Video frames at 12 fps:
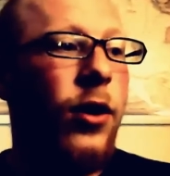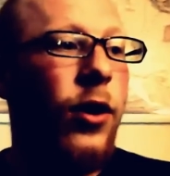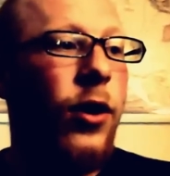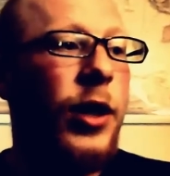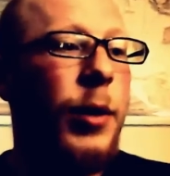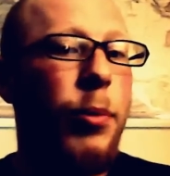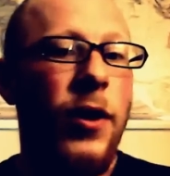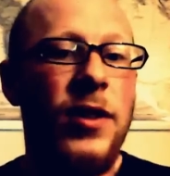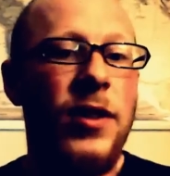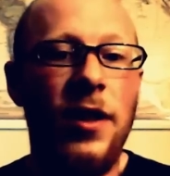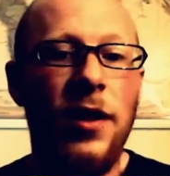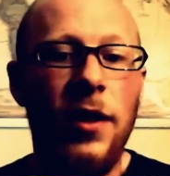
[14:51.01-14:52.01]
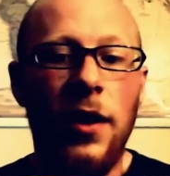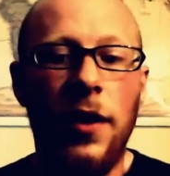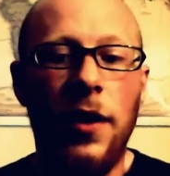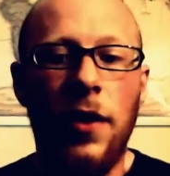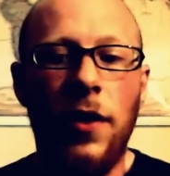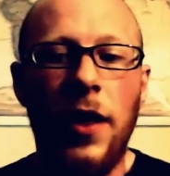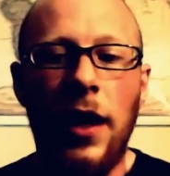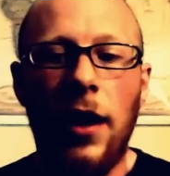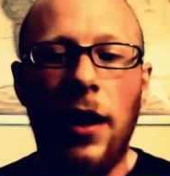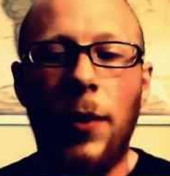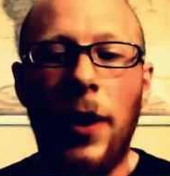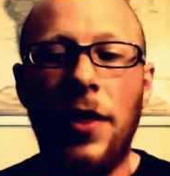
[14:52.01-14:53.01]
early books that
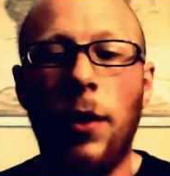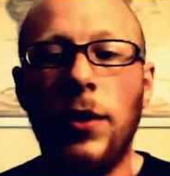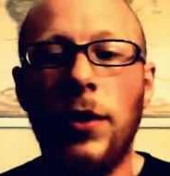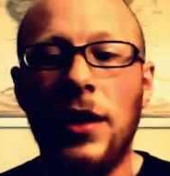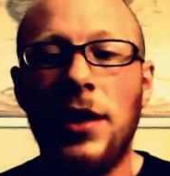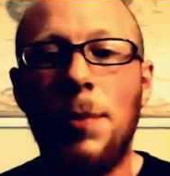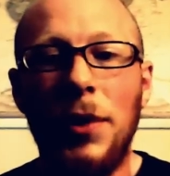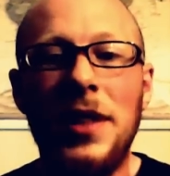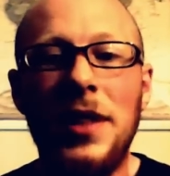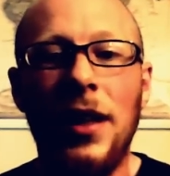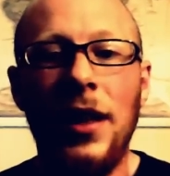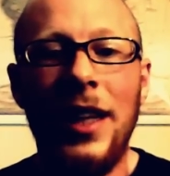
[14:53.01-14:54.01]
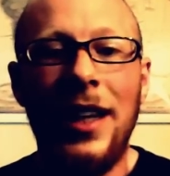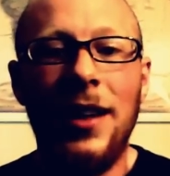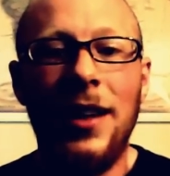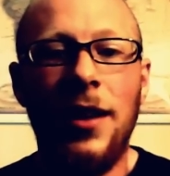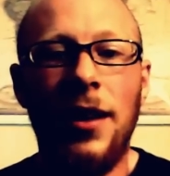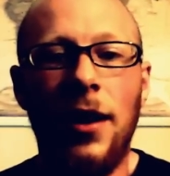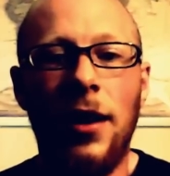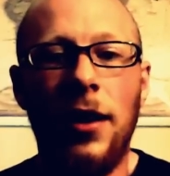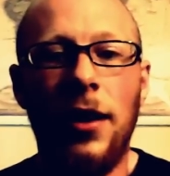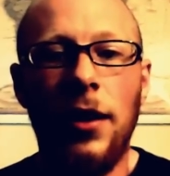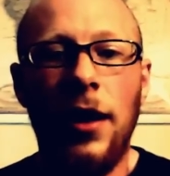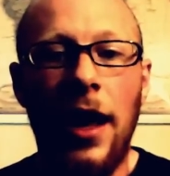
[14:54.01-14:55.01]
I read that was explicitly uh,